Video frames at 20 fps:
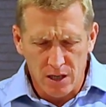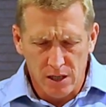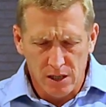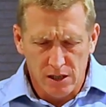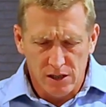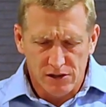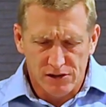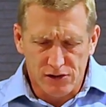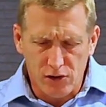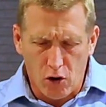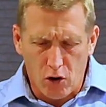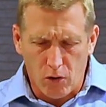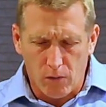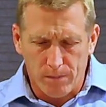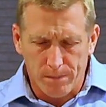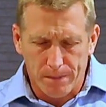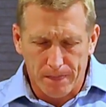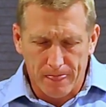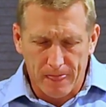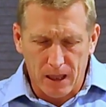So
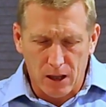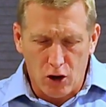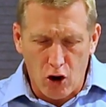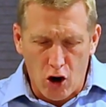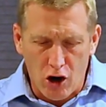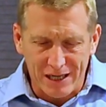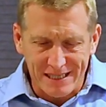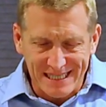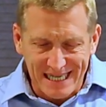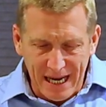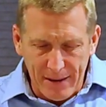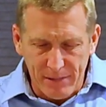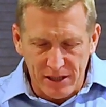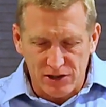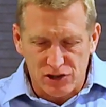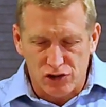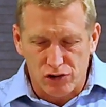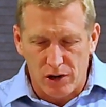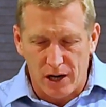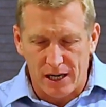God
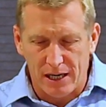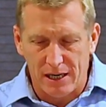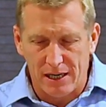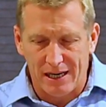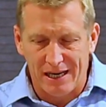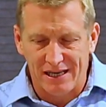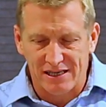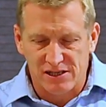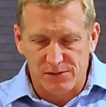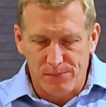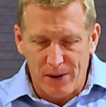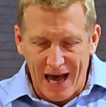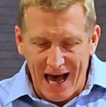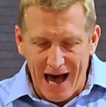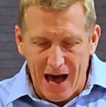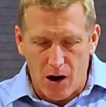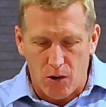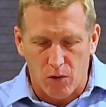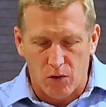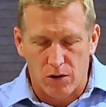demonstrated His
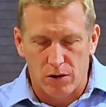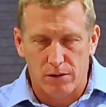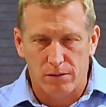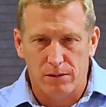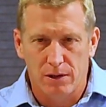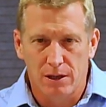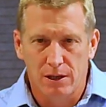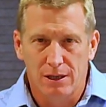power,